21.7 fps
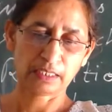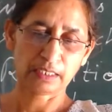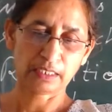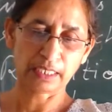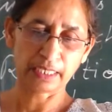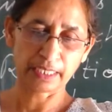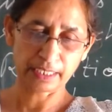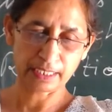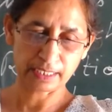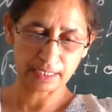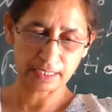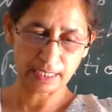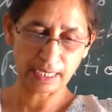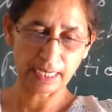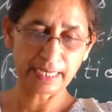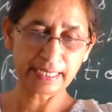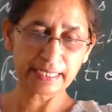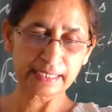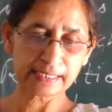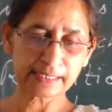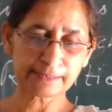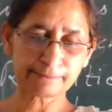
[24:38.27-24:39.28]
Lake
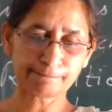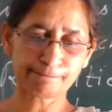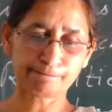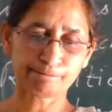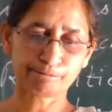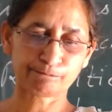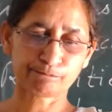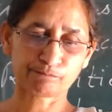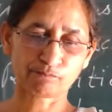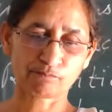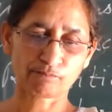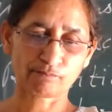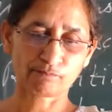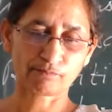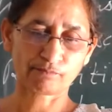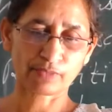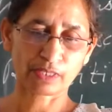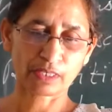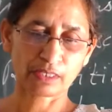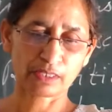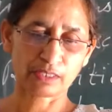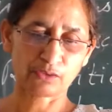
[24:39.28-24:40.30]
Isle,
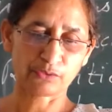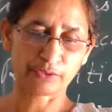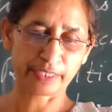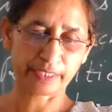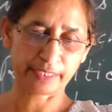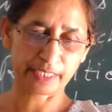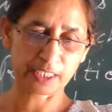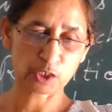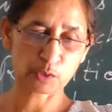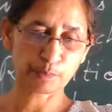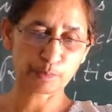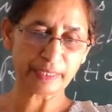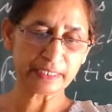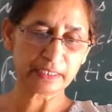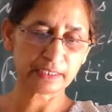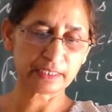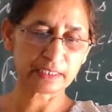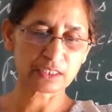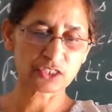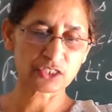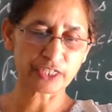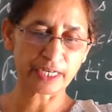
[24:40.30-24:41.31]
where he spent
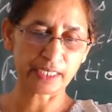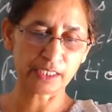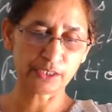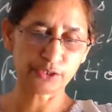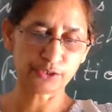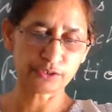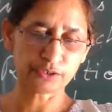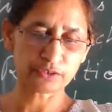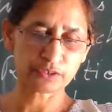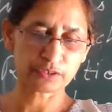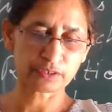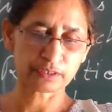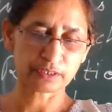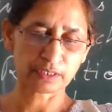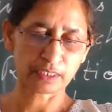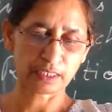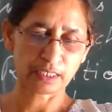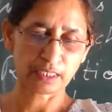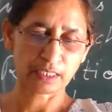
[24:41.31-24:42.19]
his childhood,